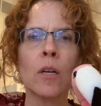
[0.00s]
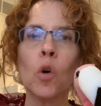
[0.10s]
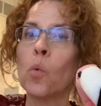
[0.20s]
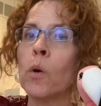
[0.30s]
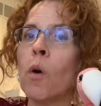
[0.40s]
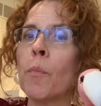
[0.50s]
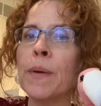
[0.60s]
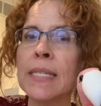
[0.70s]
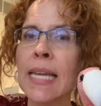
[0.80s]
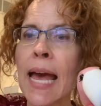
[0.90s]
We won't
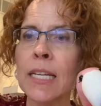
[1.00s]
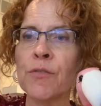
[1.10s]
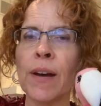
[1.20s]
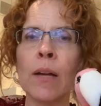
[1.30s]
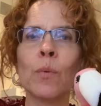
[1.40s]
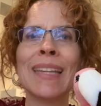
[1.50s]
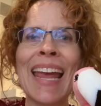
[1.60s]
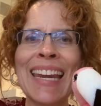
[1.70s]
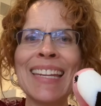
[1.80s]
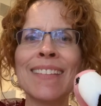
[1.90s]
be satisfied with
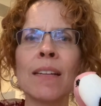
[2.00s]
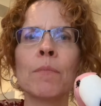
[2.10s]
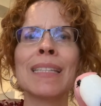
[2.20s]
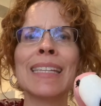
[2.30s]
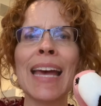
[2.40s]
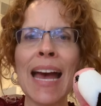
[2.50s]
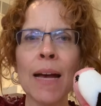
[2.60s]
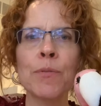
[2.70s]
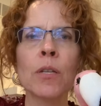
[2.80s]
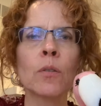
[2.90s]
anything but the
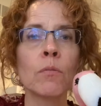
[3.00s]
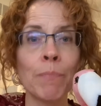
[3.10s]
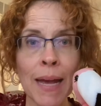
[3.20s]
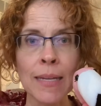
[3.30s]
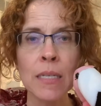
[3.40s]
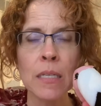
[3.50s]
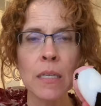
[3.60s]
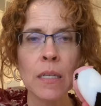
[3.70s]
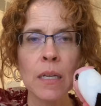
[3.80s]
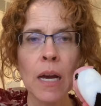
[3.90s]
absolute best
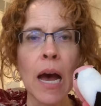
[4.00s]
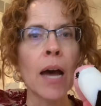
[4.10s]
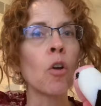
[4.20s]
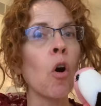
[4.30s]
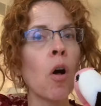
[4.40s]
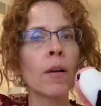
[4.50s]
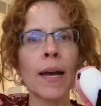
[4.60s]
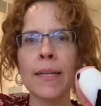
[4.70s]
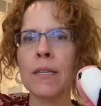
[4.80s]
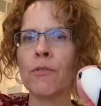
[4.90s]
on all
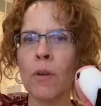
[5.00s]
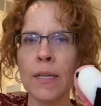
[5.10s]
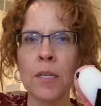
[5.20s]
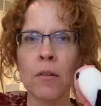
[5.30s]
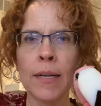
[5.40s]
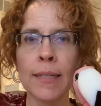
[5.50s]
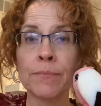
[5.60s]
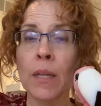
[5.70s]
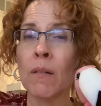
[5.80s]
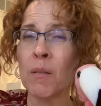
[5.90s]
kinds of criteria.
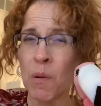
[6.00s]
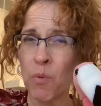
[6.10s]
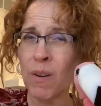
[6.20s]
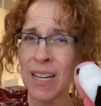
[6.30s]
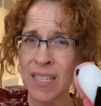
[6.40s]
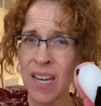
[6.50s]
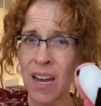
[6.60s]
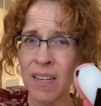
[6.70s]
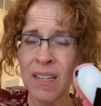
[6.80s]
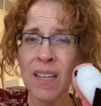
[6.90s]
Remember what I
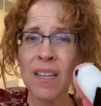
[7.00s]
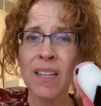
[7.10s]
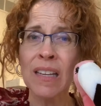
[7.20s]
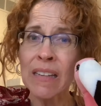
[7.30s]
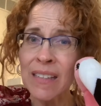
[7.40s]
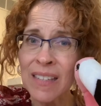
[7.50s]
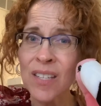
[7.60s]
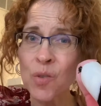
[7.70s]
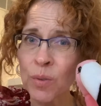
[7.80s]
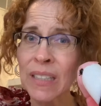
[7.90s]
said,
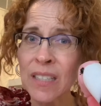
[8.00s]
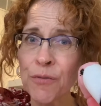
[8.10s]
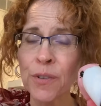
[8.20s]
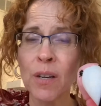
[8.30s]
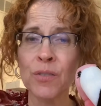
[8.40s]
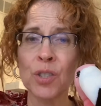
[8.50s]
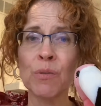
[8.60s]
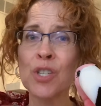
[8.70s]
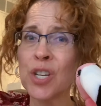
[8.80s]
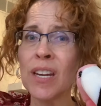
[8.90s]
this is really difficult to
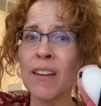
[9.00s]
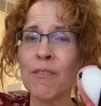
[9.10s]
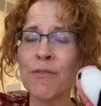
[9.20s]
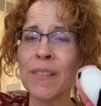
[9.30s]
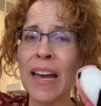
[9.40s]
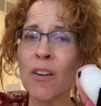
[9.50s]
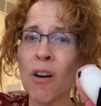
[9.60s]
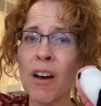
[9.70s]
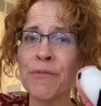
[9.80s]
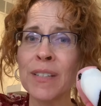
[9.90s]
achieve, and
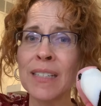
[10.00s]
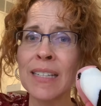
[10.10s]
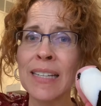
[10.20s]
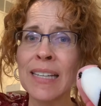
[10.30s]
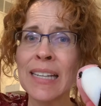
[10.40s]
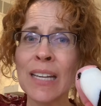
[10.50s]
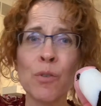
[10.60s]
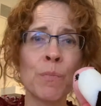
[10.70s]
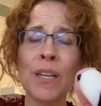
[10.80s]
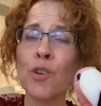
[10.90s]
often it
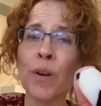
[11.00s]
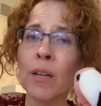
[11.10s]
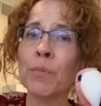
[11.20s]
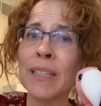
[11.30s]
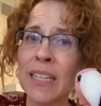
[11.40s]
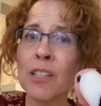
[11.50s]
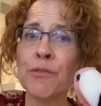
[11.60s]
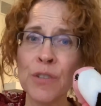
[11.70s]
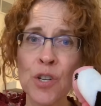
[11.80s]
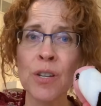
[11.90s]
would be incredibly
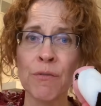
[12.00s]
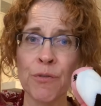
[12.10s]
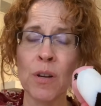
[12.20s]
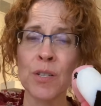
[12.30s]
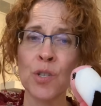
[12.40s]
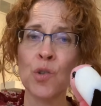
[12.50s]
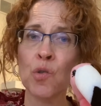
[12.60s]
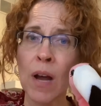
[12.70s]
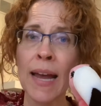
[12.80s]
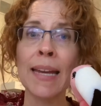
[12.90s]
inefficient for us to
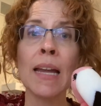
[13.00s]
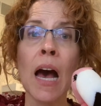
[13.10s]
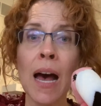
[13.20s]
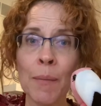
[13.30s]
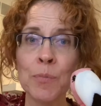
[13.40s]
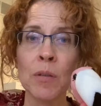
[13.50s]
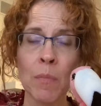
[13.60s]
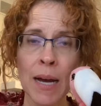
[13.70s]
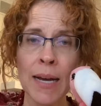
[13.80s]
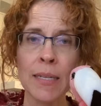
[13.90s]
try and
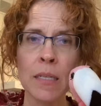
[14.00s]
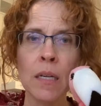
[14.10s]
optimize.